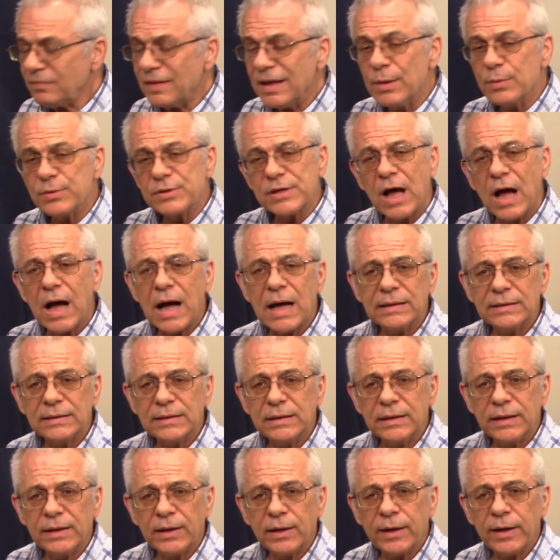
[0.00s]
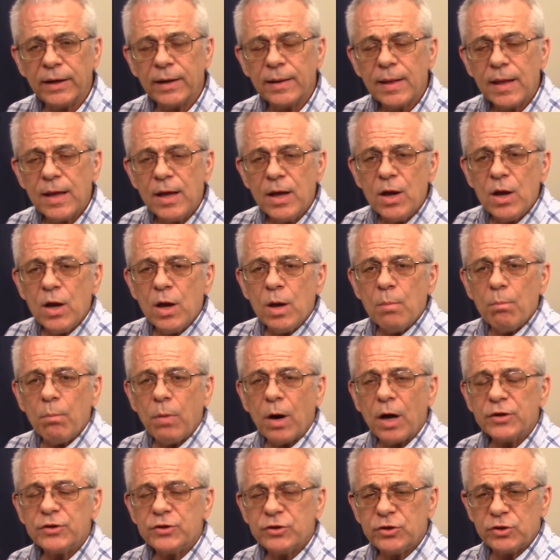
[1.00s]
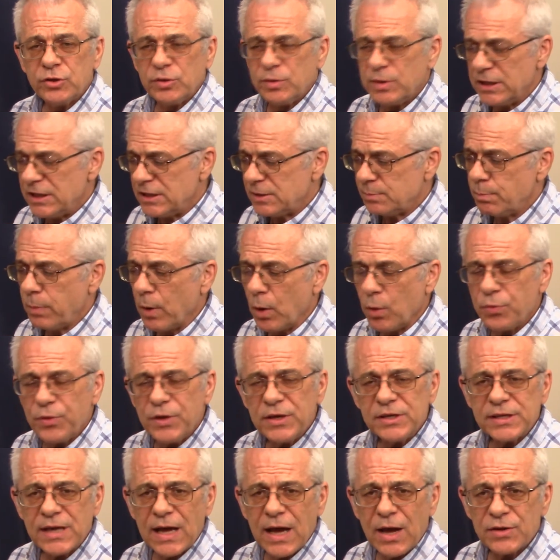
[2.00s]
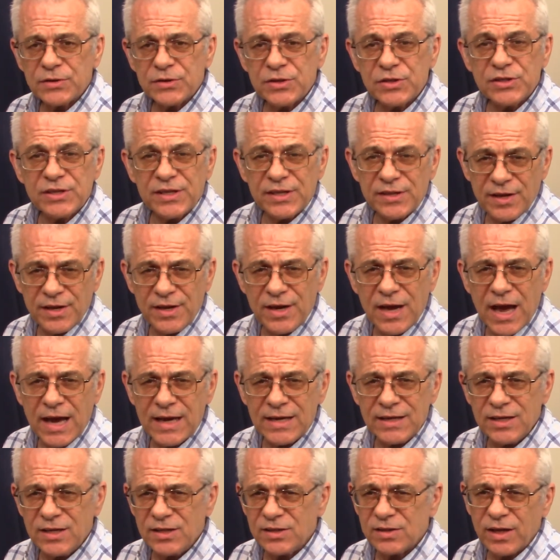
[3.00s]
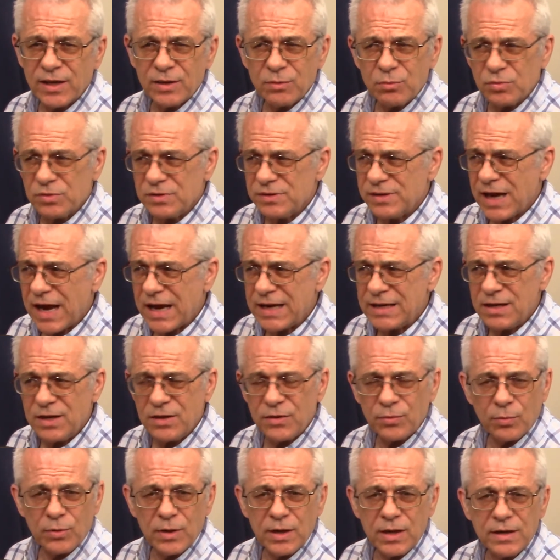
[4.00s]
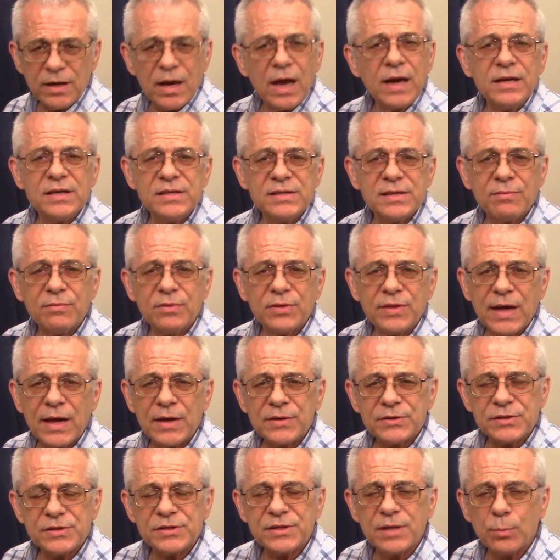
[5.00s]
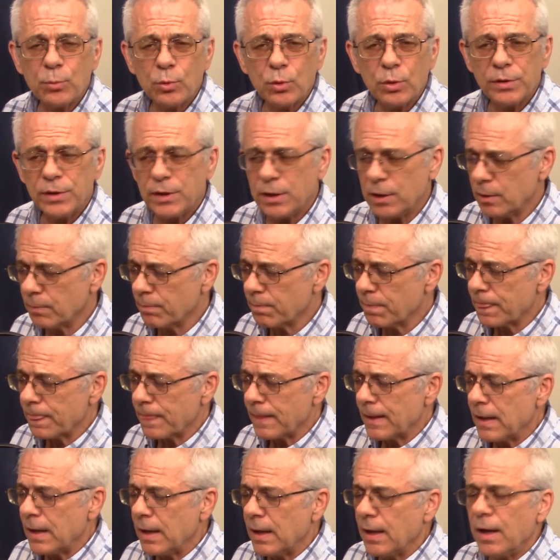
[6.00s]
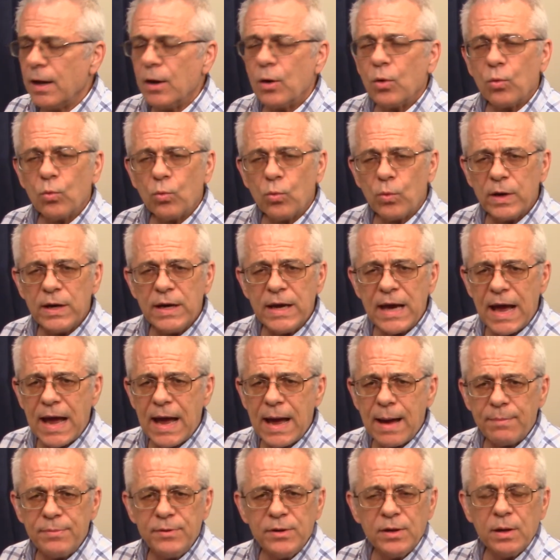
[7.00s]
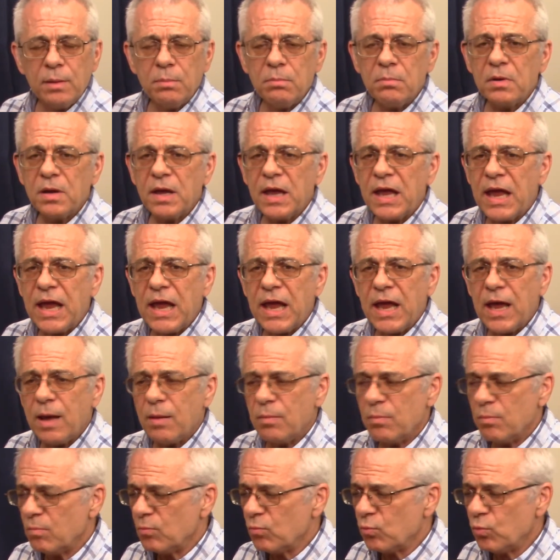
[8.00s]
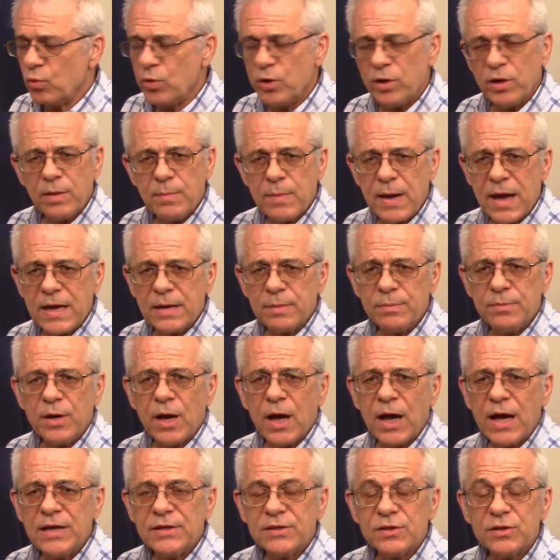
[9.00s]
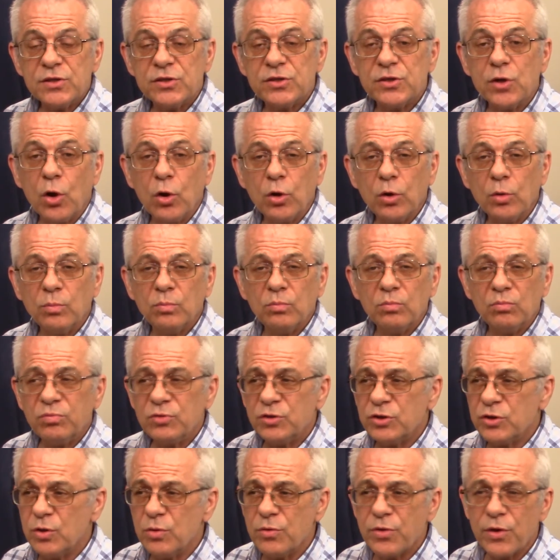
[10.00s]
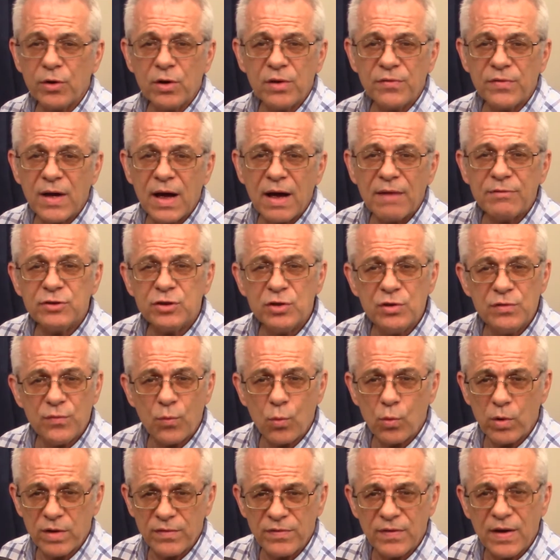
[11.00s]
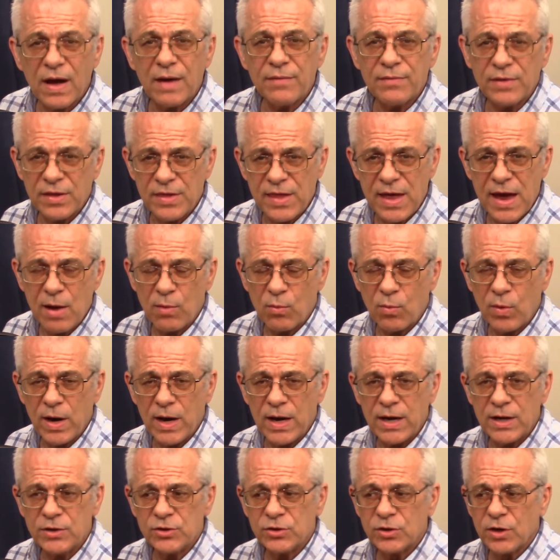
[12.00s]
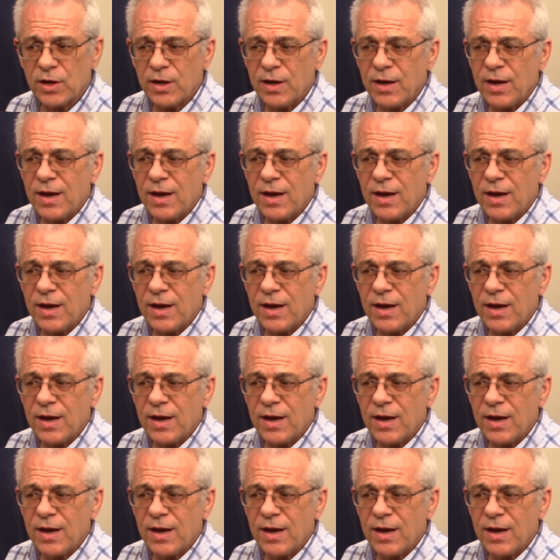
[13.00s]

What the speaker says: It was a hot little area, but both these houses in the 90s, like with 93 and 97,000, somewhere in there. Rehabbed them and really made them nice and sold them $235,000, $245,000, in that range.